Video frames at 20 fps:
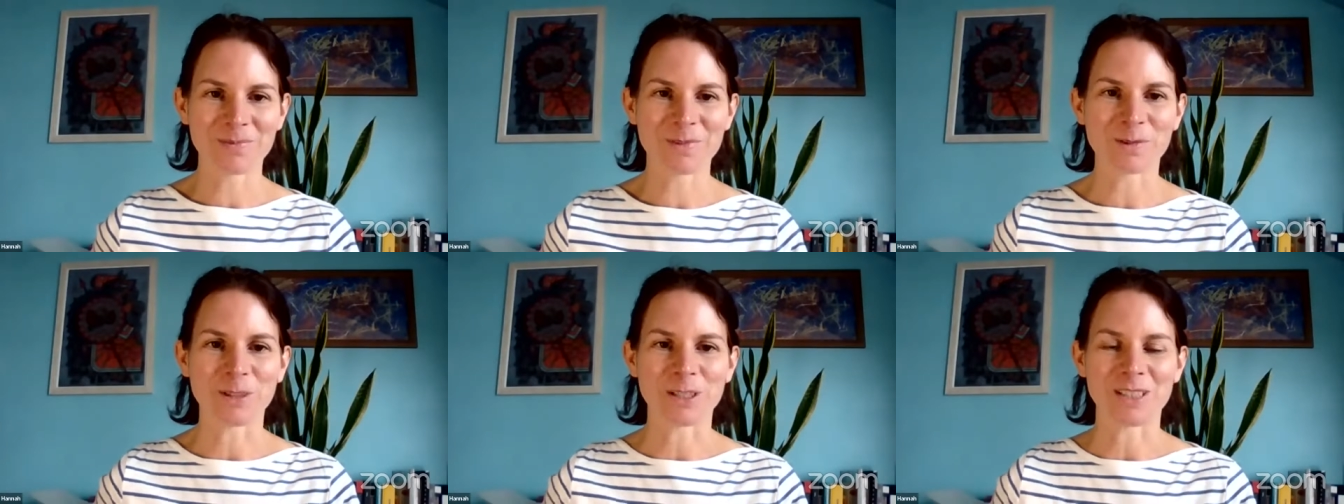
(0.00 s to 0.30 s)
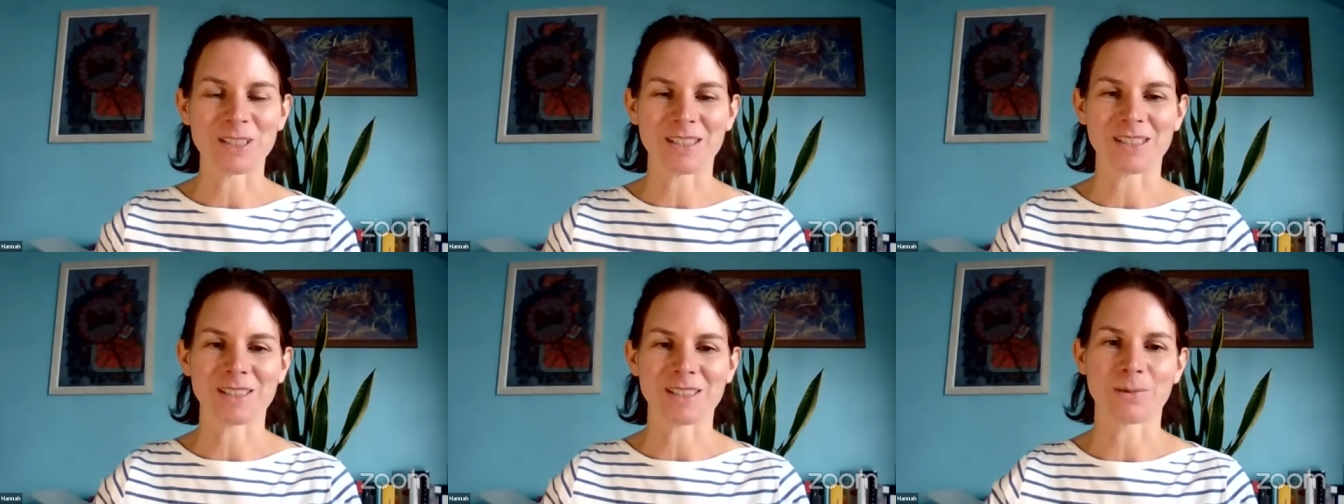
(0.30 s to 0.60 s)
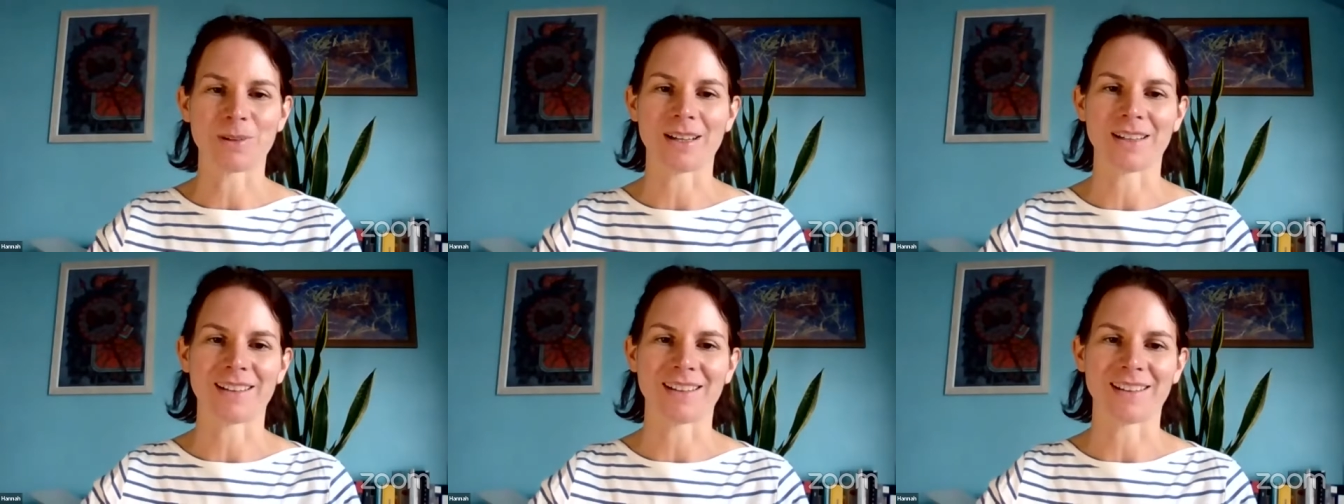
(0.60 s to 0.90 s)
which is
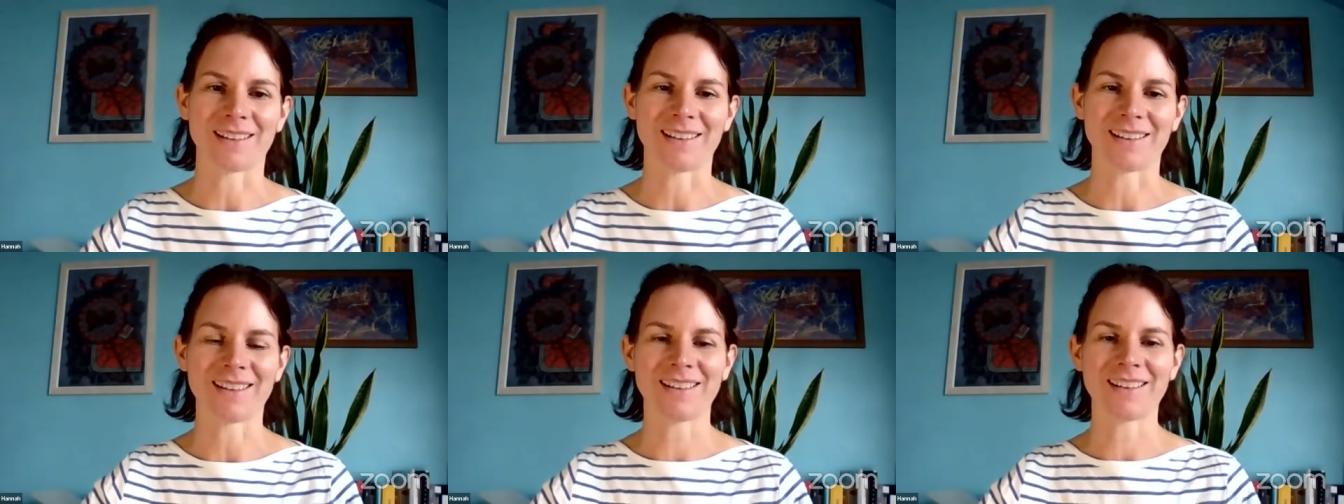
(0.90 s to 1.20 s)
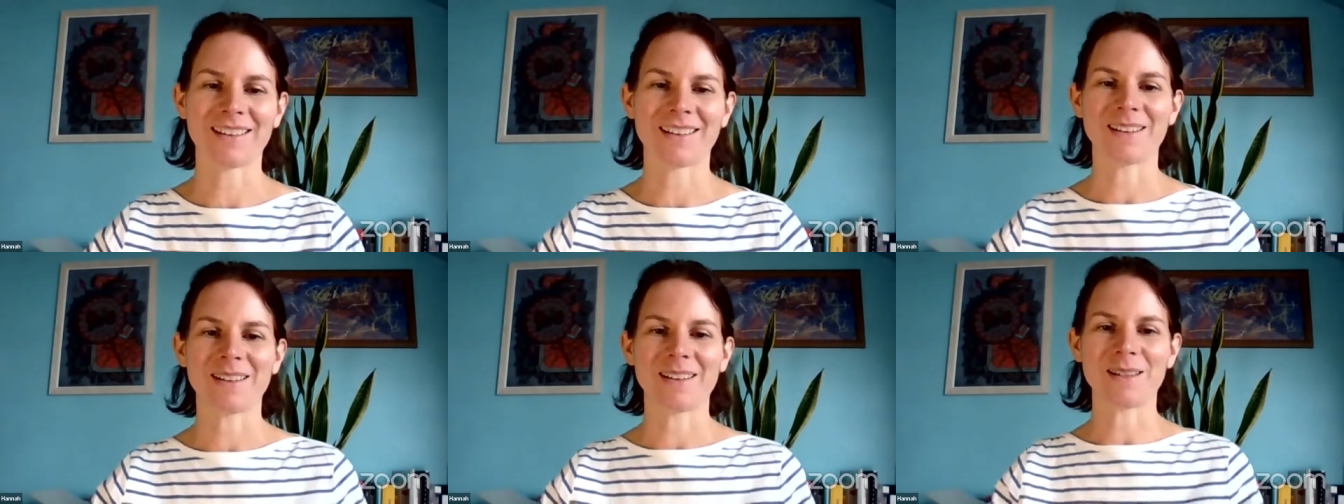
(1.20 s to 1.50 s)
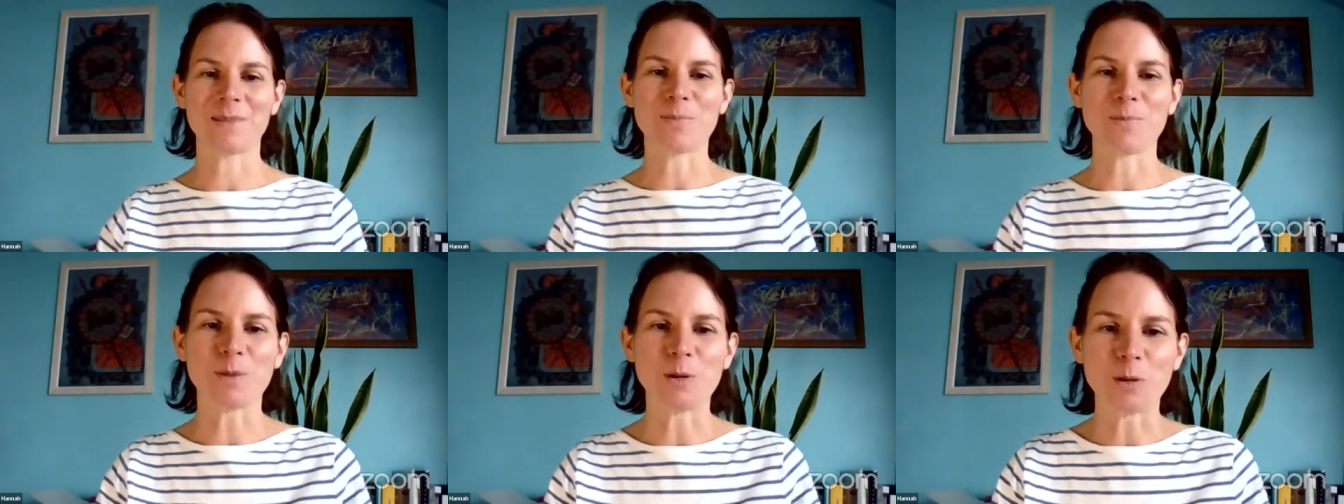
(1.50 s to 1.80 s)
quite an
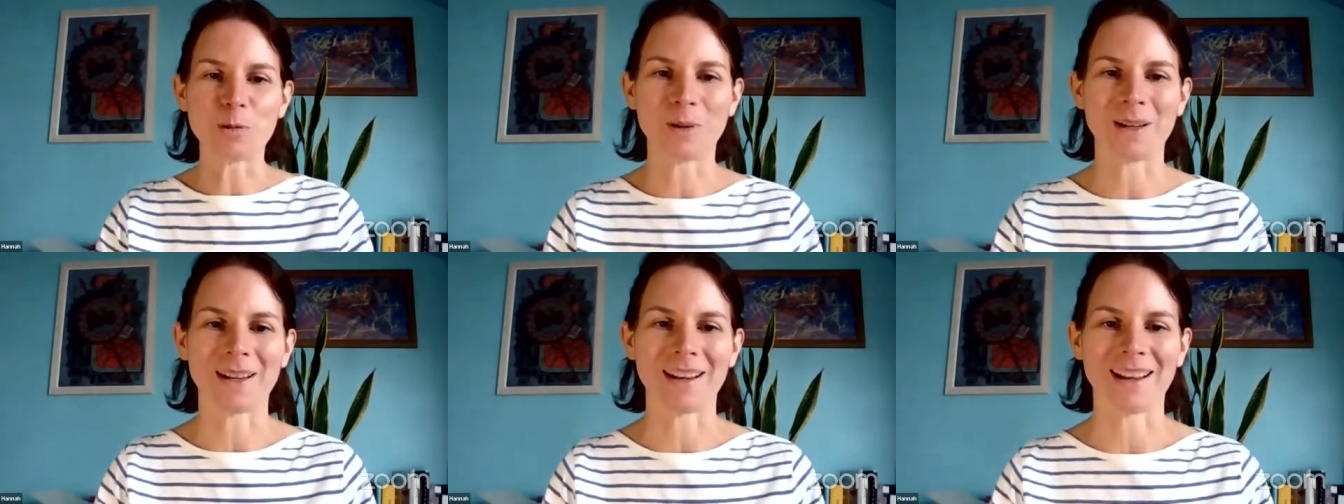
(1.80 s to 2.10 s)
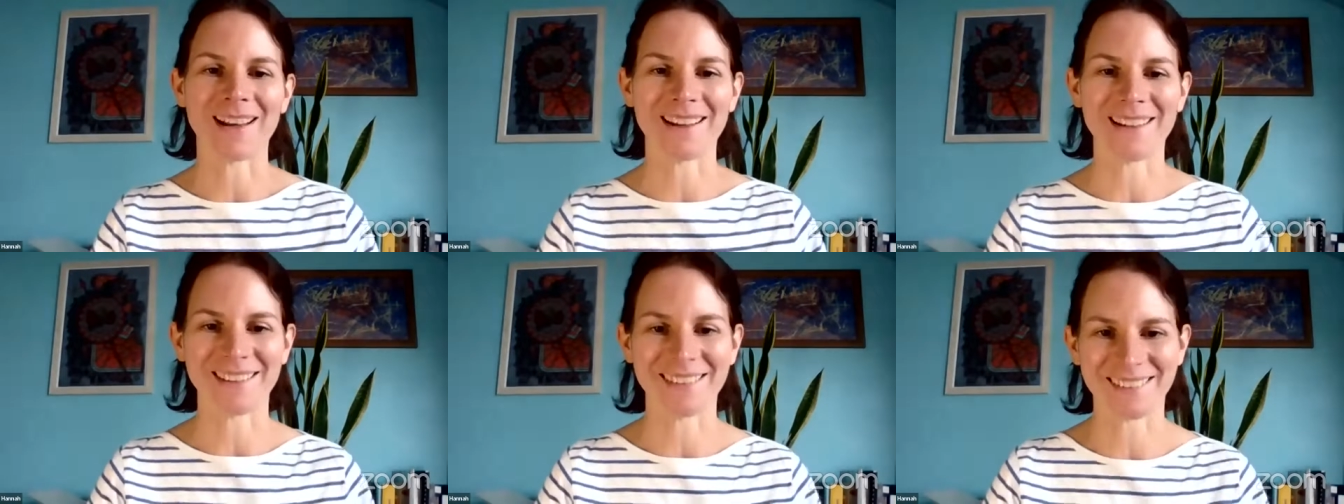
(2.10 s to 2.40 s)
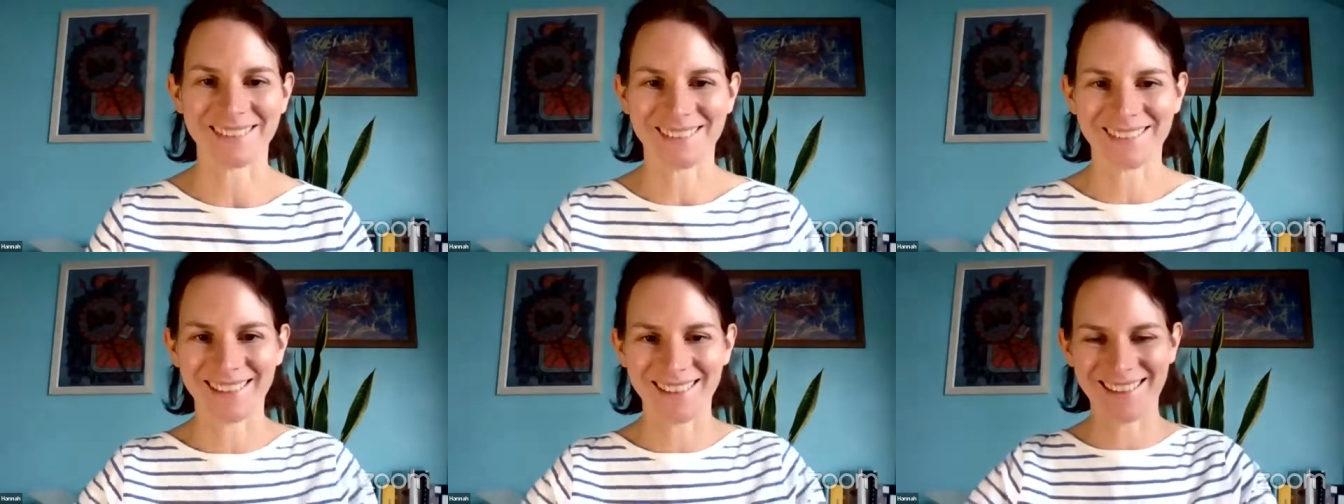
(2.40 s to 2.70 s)

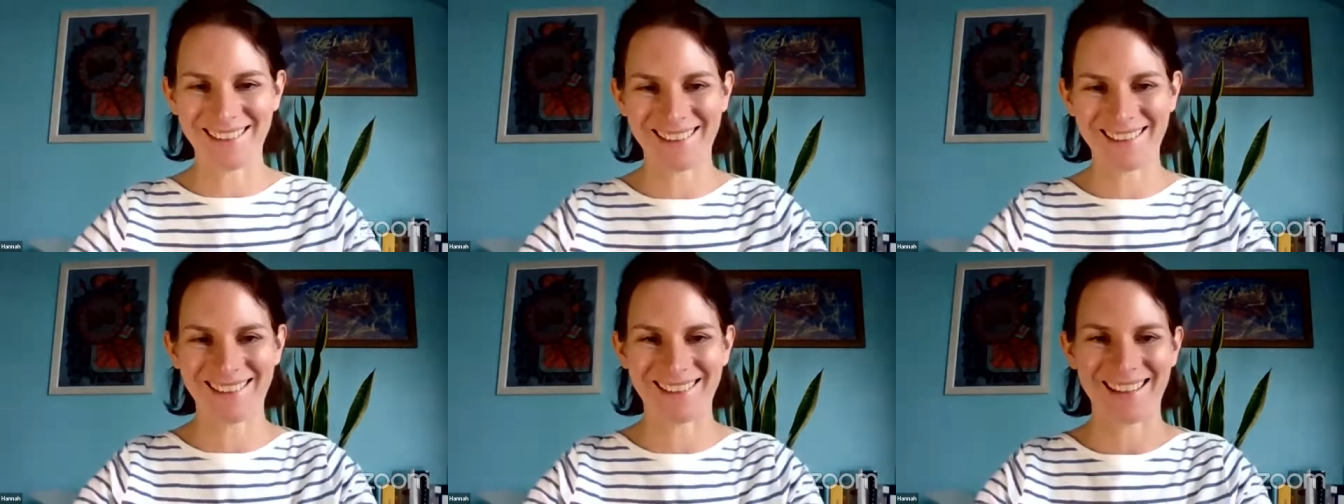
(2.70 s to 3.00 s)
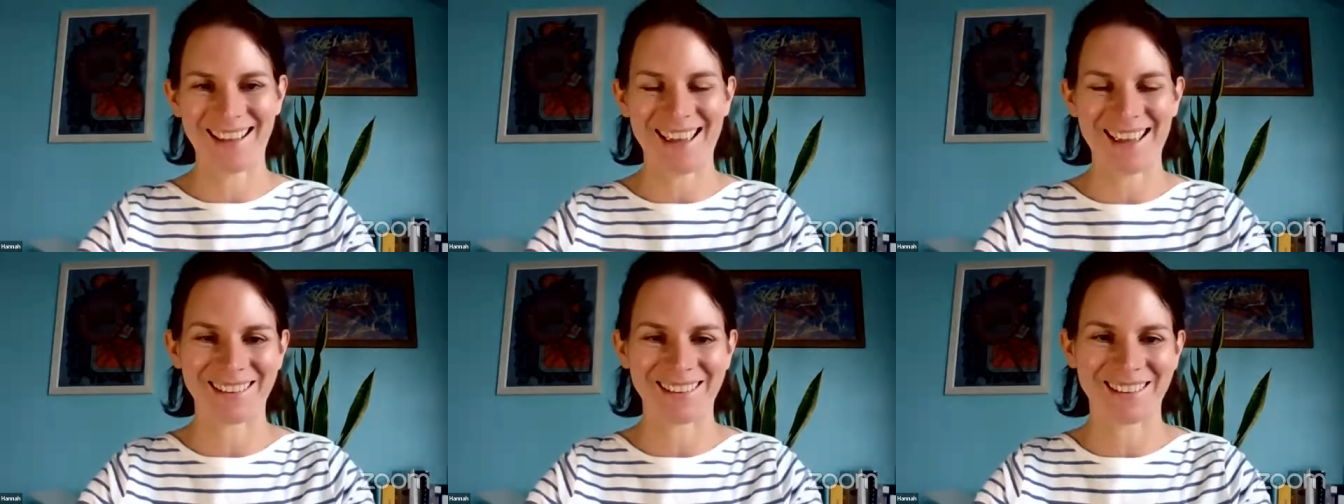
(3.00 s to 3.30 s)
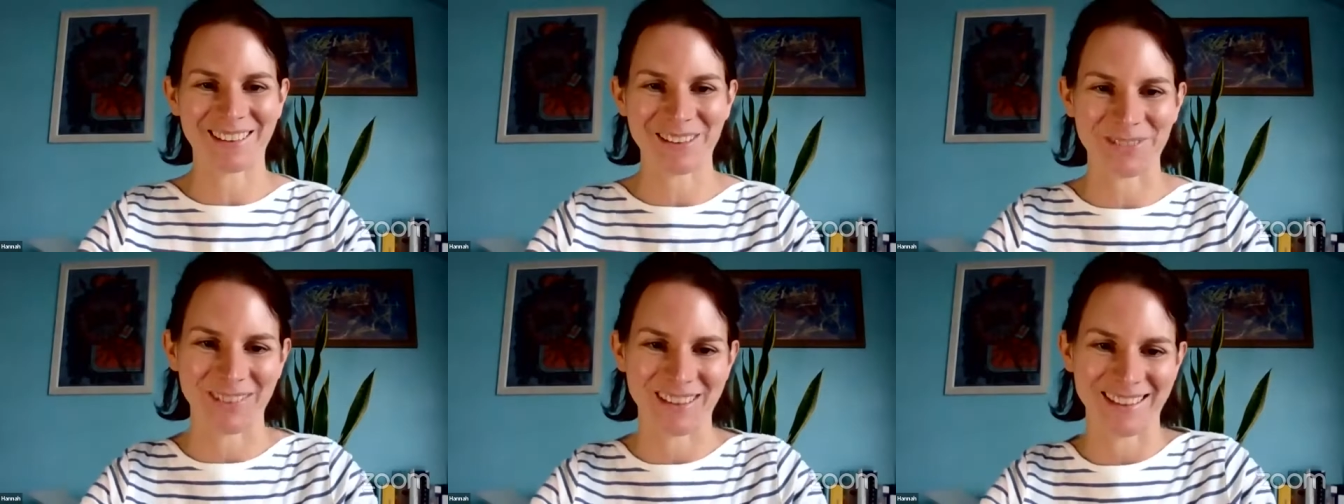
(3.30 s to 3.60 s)
immobilized
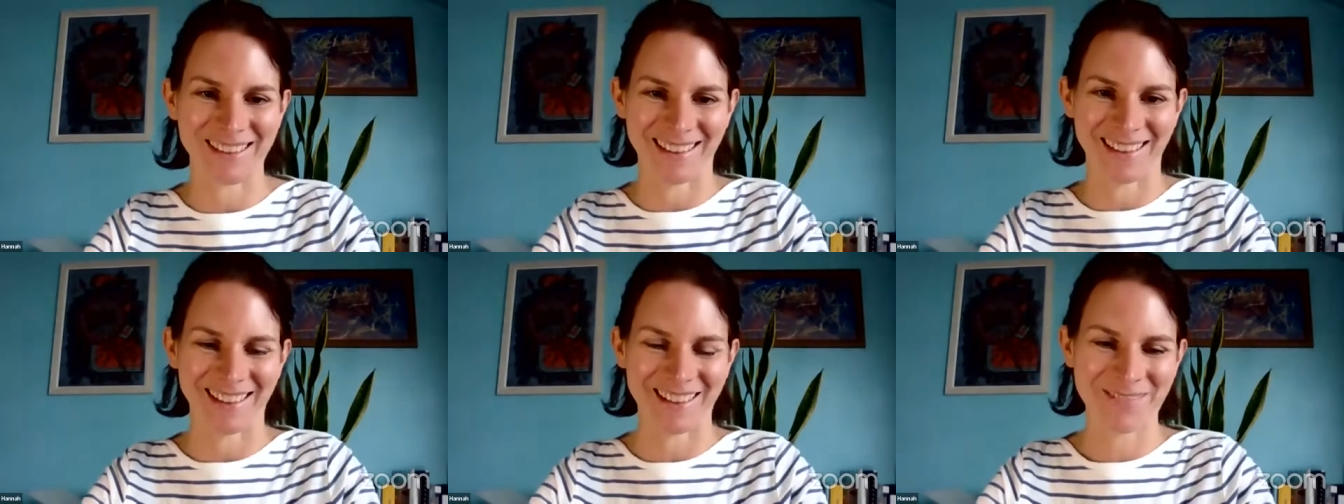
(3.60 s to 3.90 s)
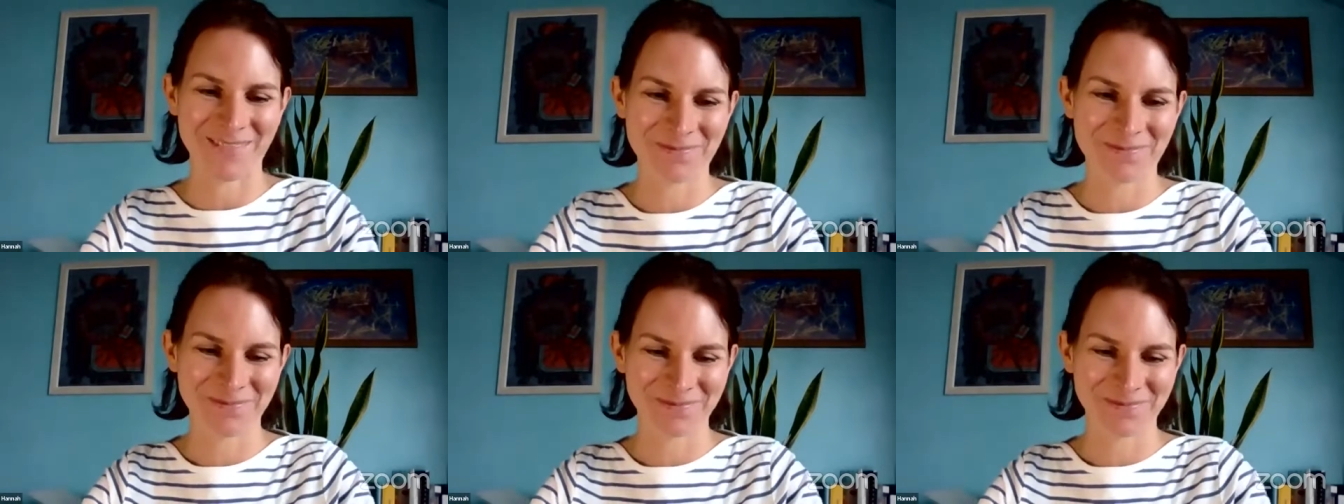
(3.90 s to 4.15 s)
activity.